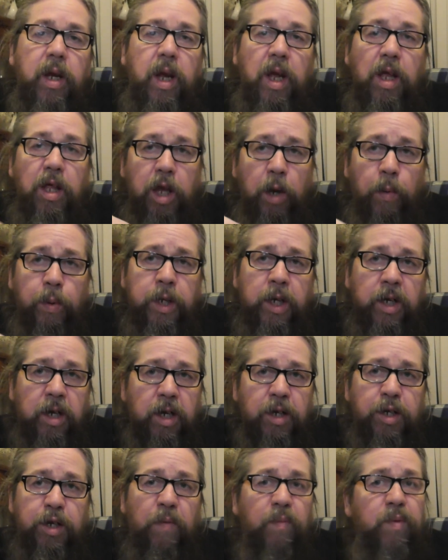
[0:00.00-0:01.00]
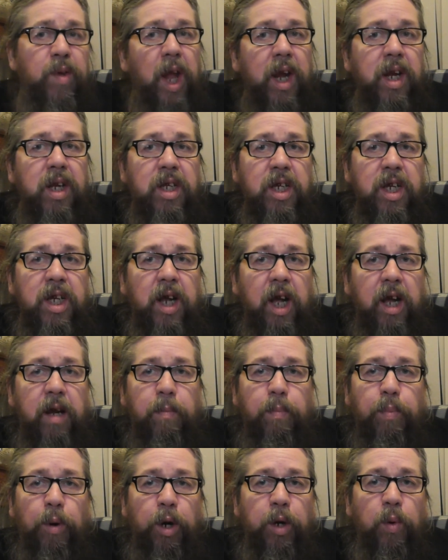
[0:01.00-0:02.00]
there was a gust of
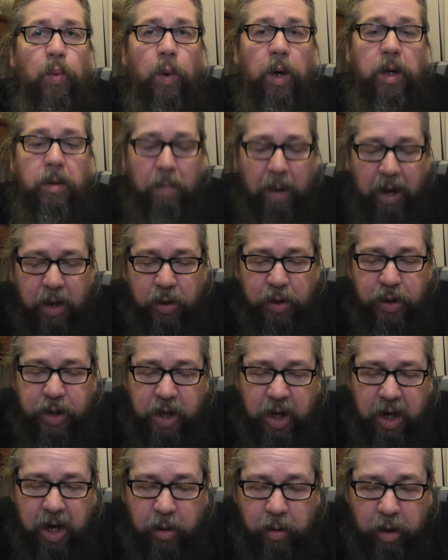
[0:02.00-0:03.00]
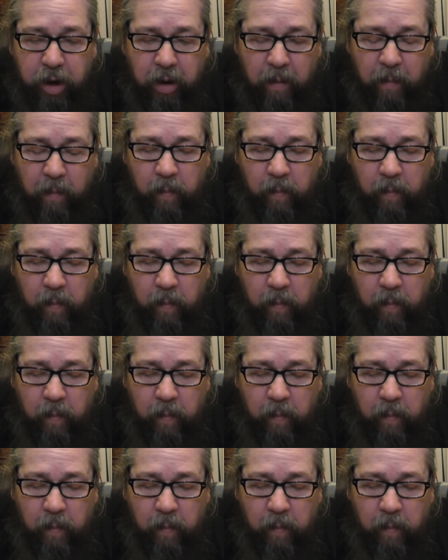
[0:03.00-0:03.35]
99.1 miles an hour.